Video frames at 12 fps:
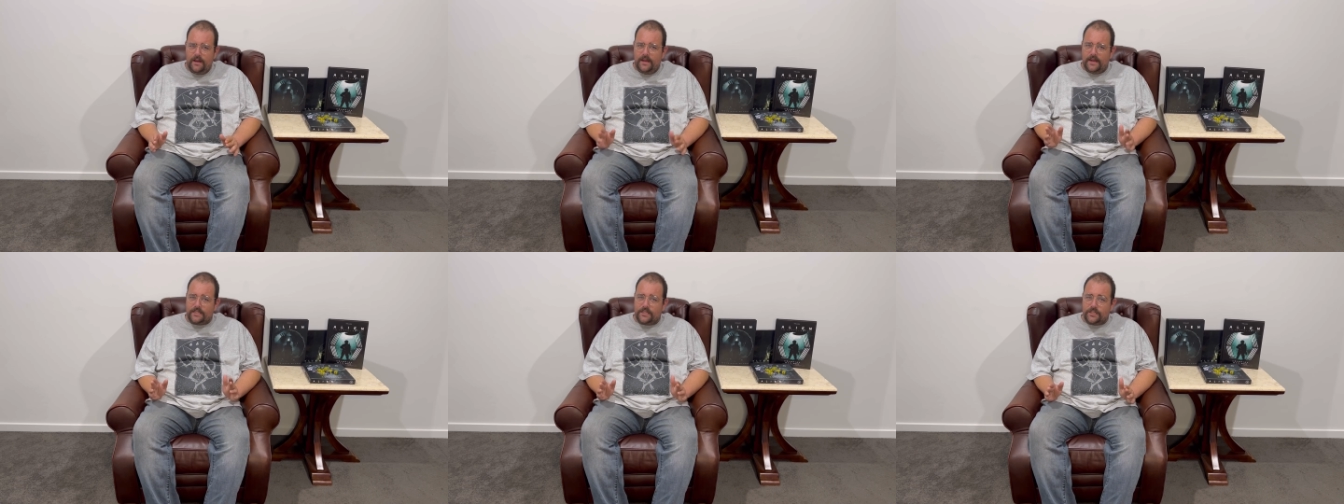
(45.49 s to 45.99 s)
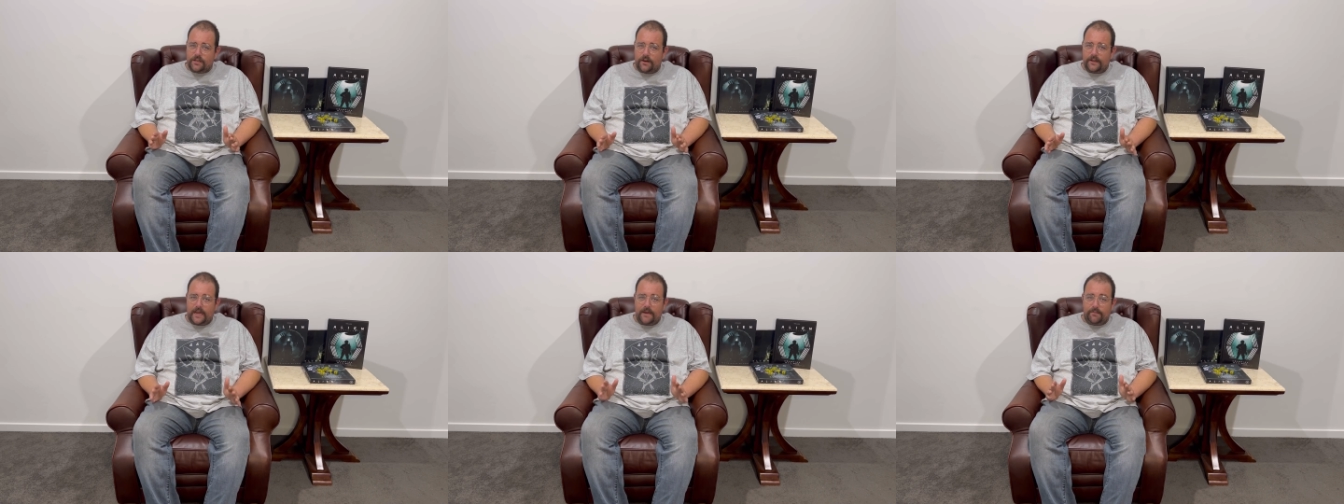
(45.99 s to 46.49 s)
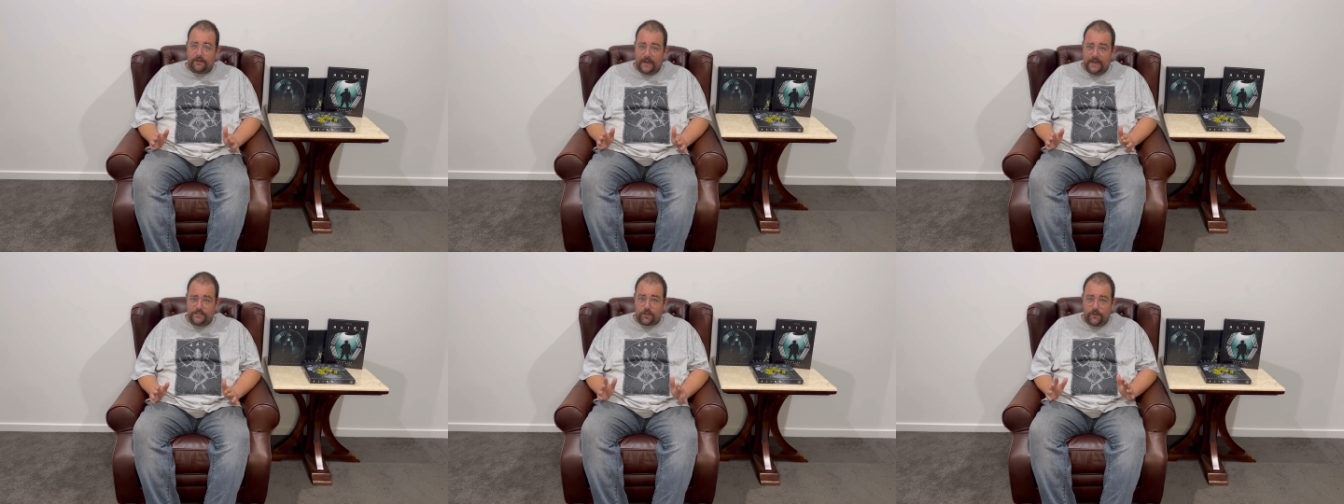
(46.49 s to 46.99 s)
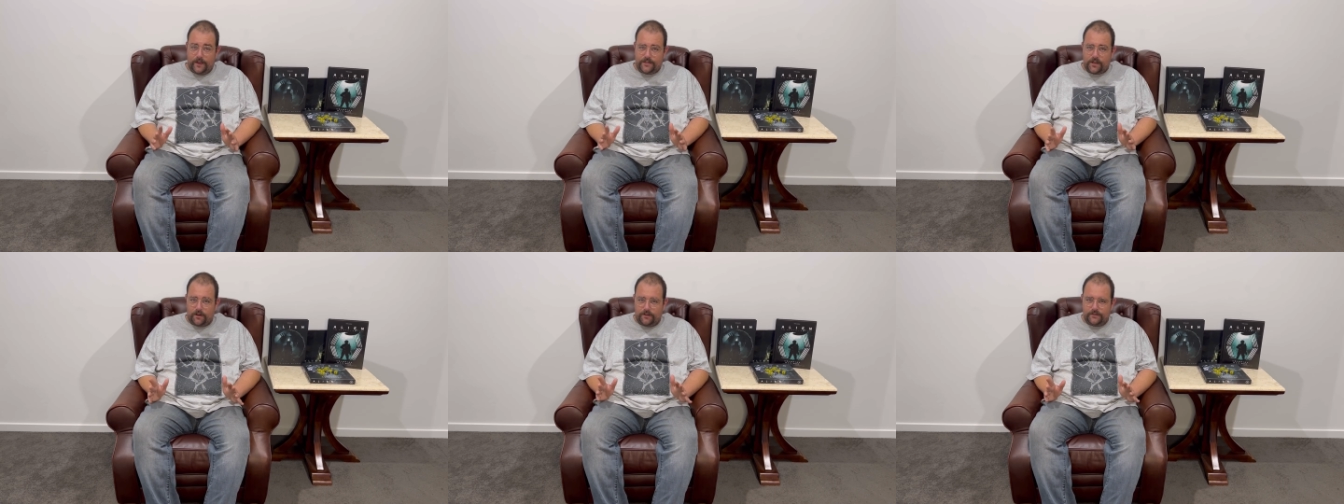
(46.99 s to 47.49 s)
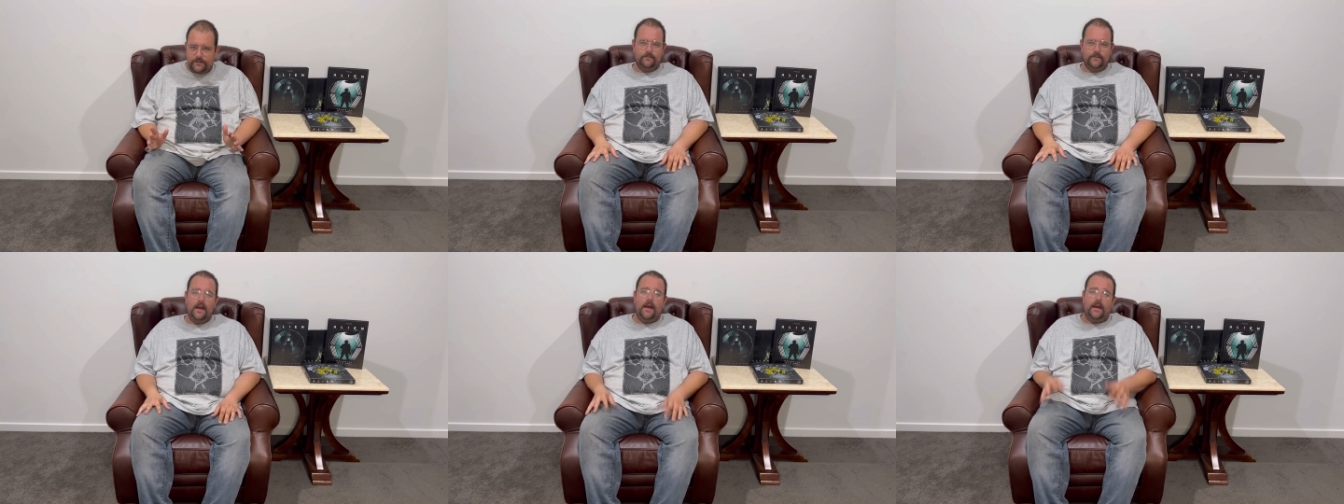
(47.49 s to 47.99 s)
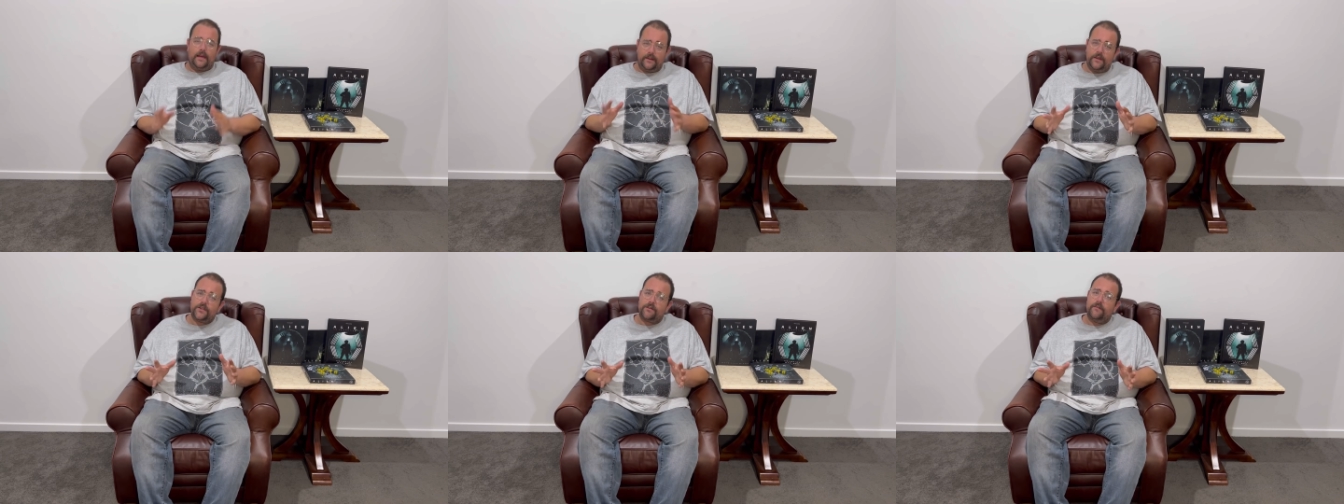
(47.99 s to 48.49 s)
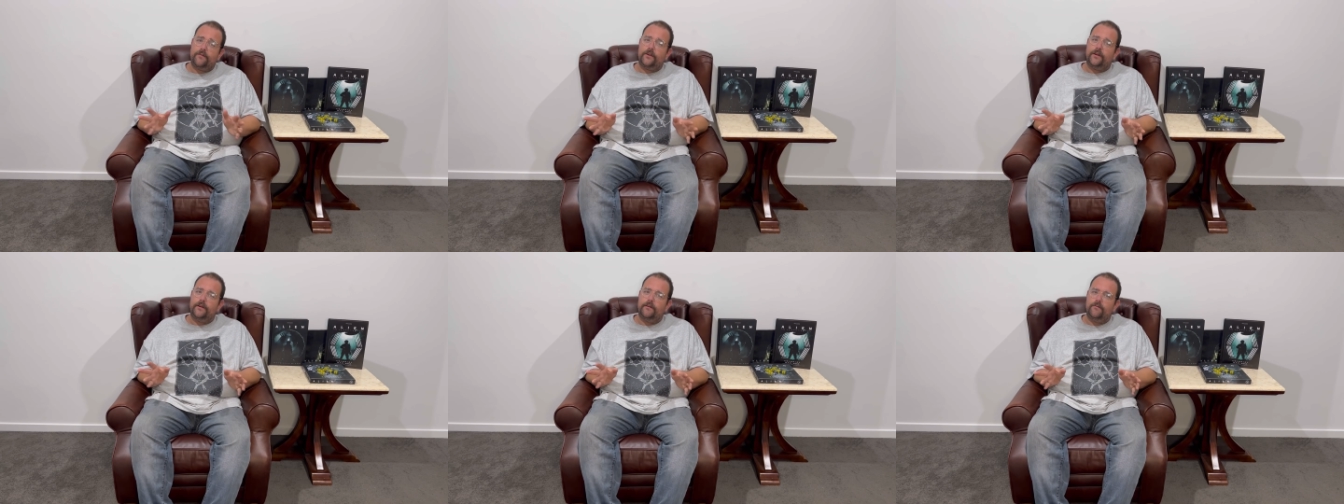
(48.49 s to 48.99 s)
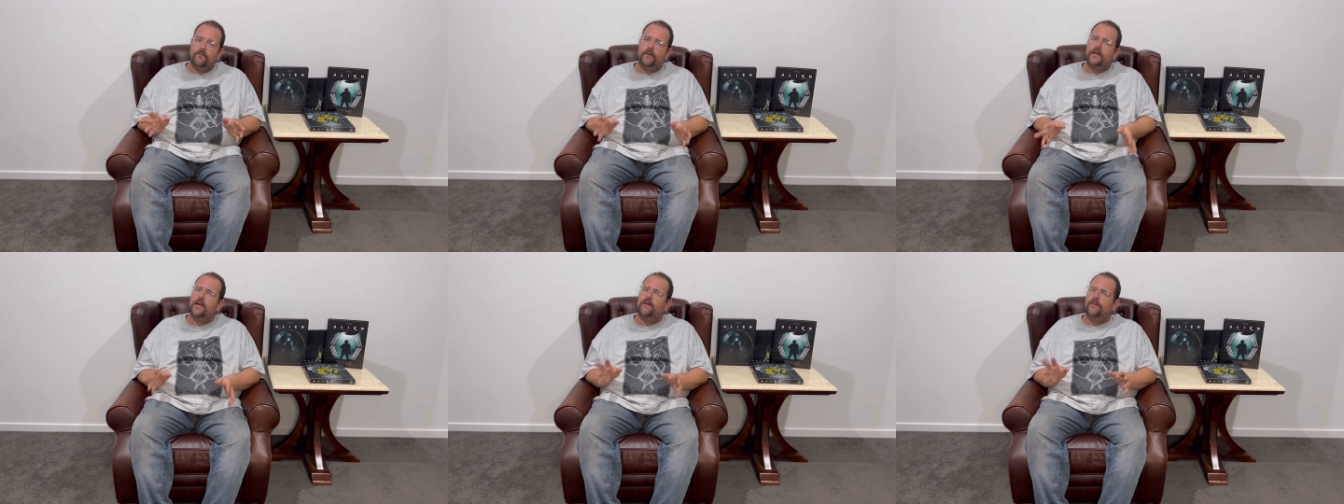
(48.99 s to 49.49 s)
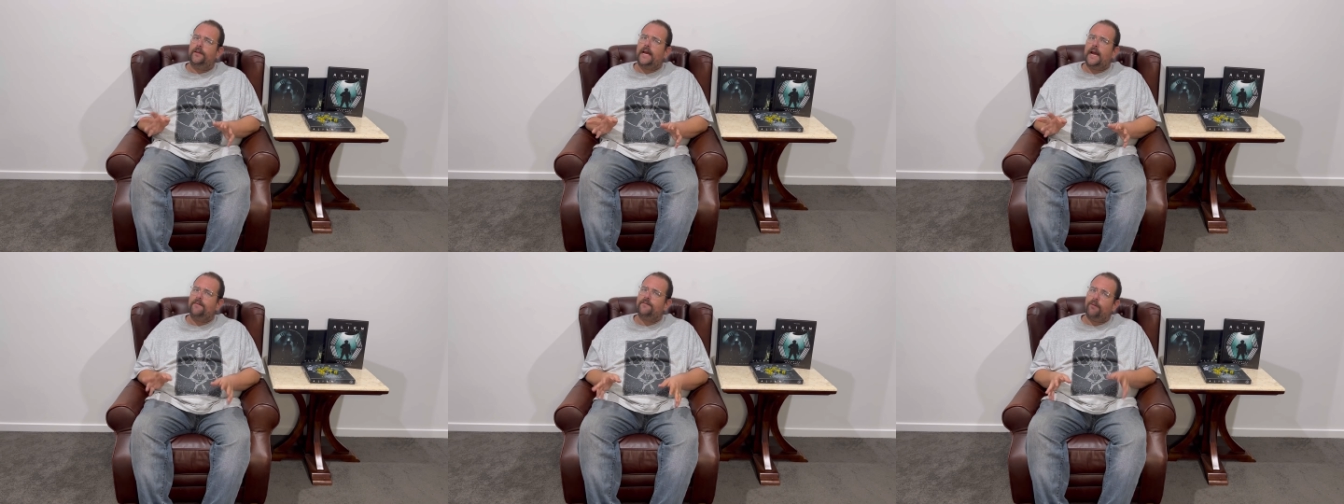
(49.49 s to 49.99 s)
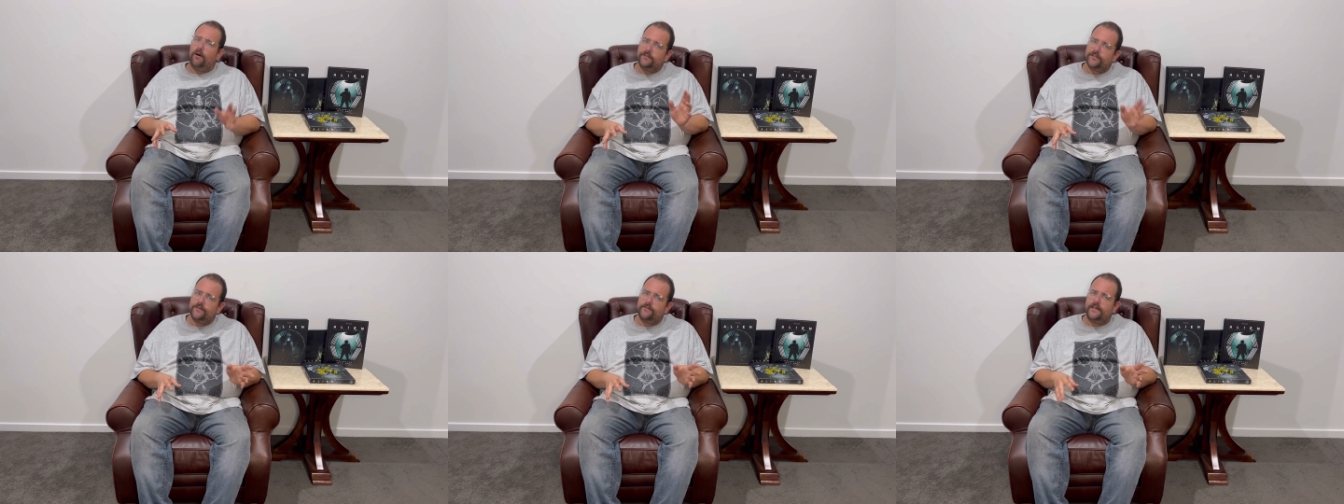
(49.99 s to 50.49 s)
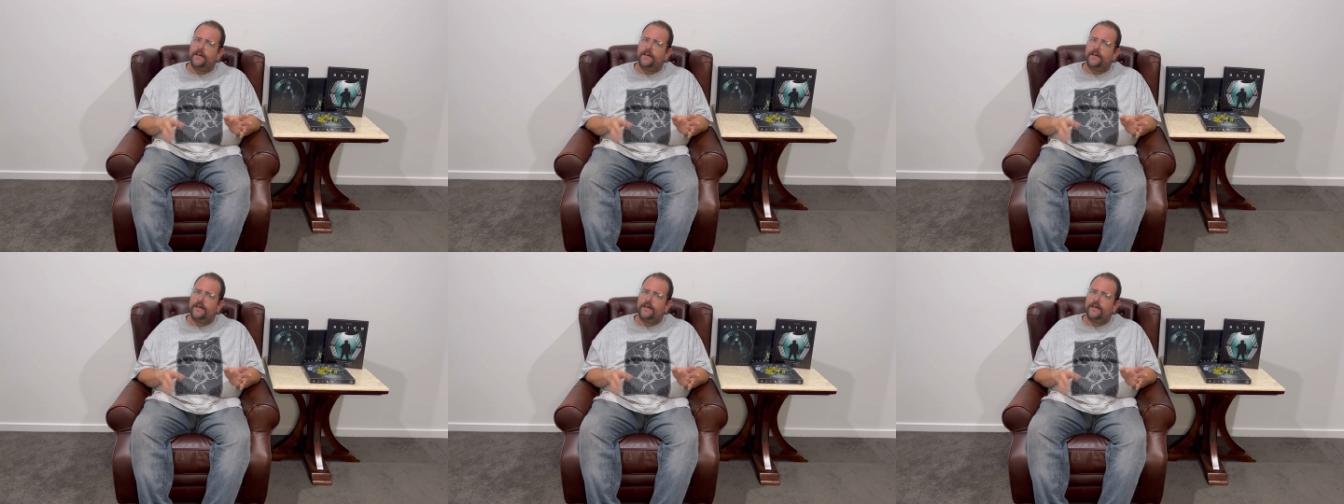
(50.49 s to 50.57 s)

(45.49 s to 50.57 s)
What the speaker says: It's designed to keep players on their toes. In this review, we'll be going over the game's positives and